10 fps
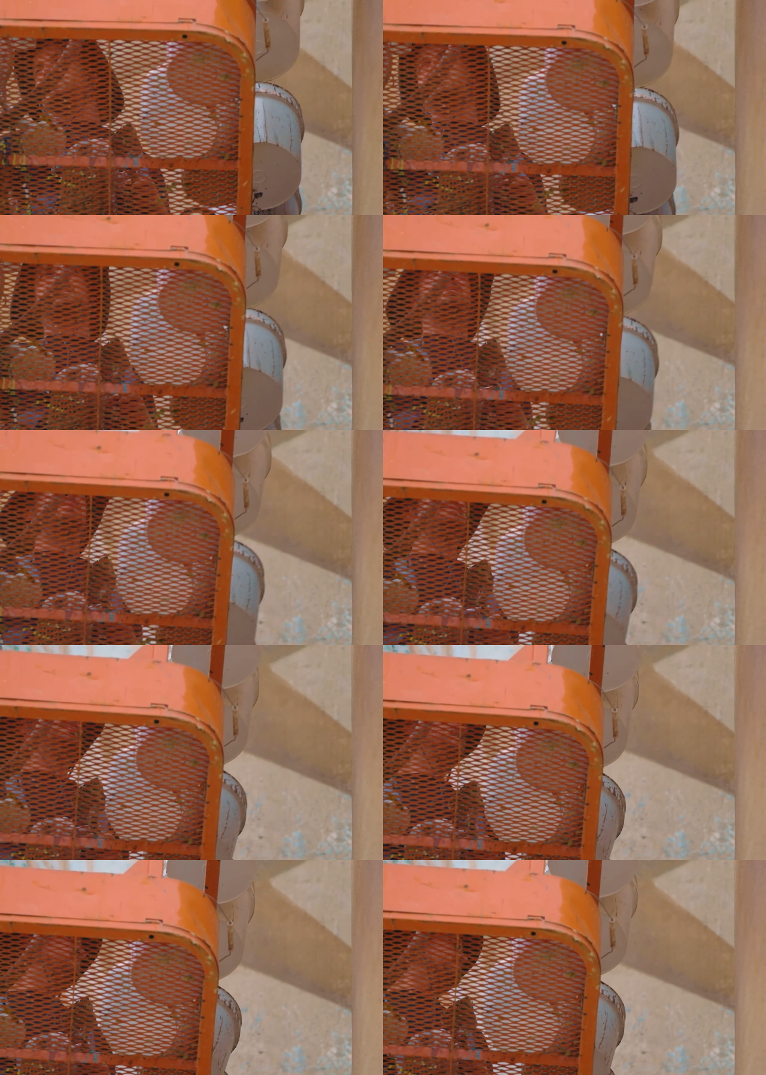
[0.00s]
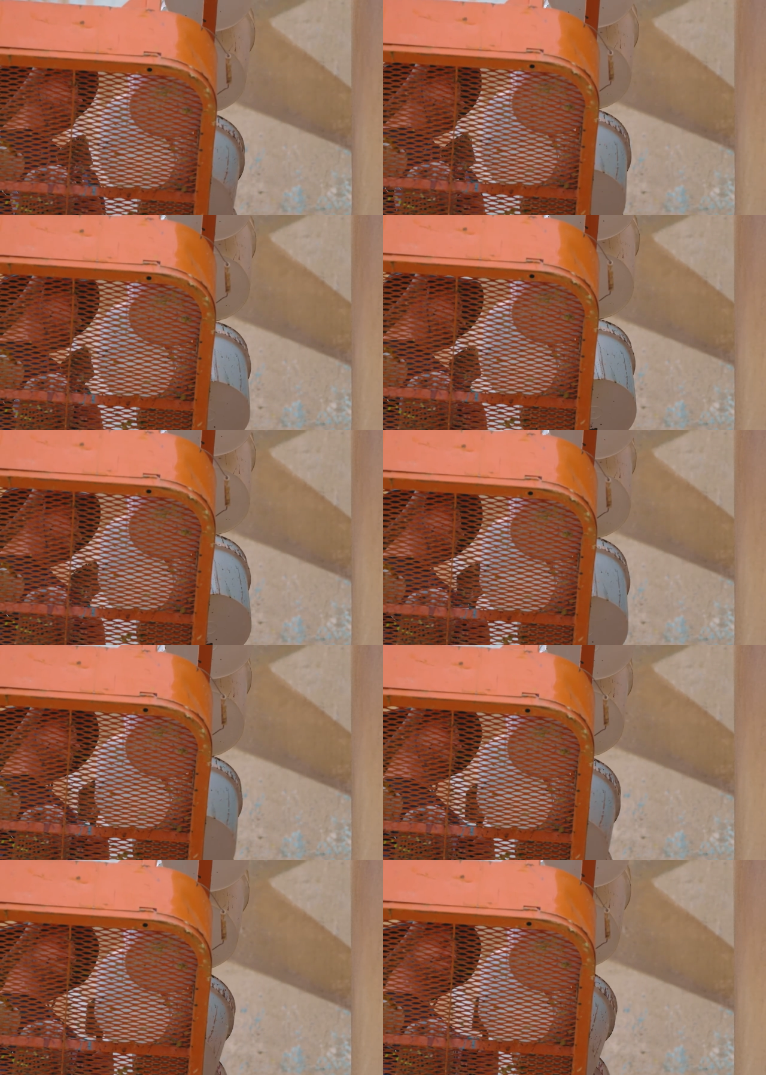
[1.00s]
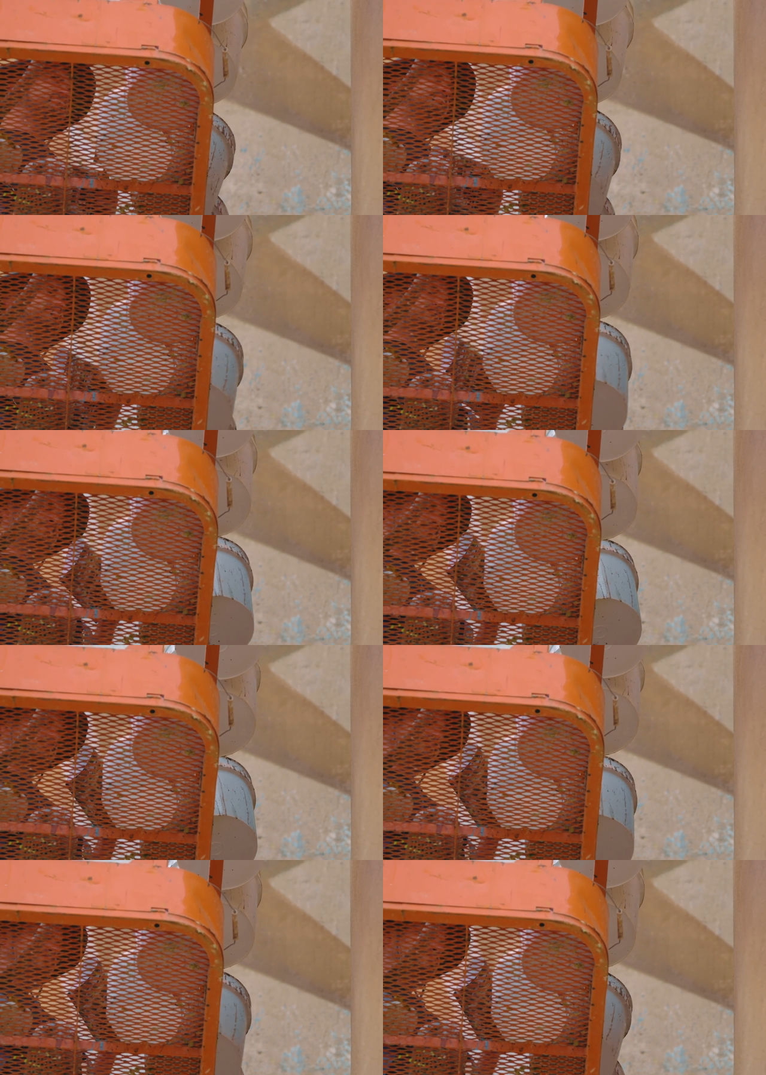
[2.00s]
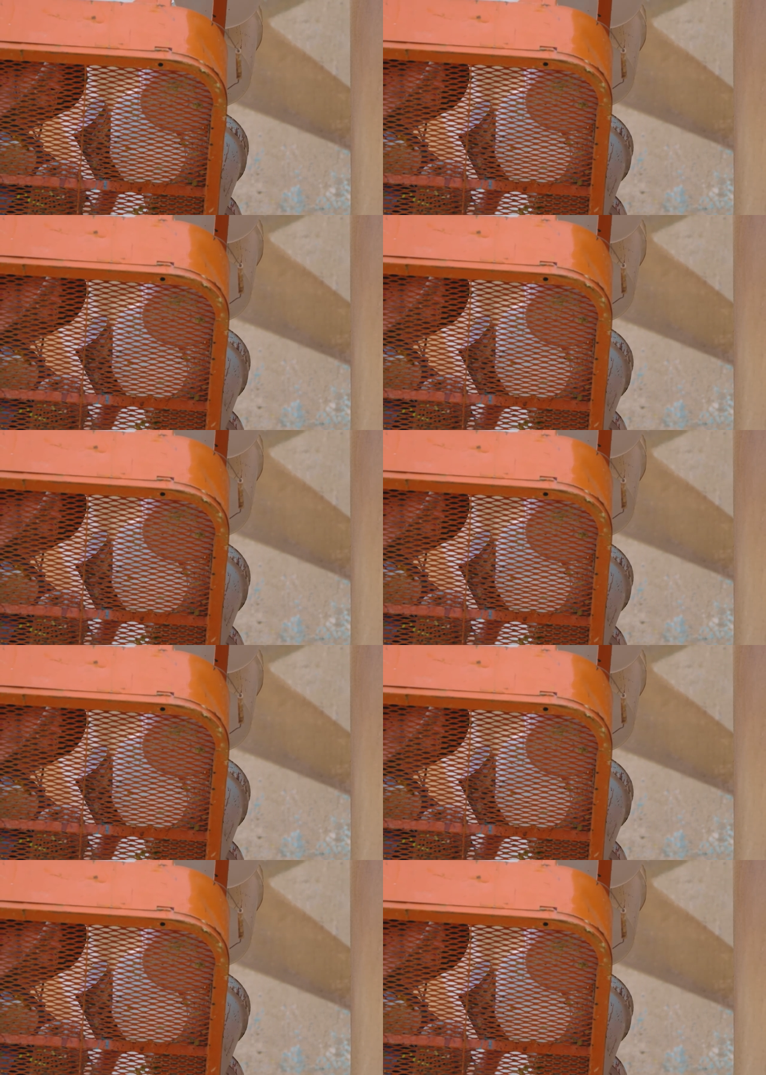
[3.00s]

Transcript: [unreadable: no face in view]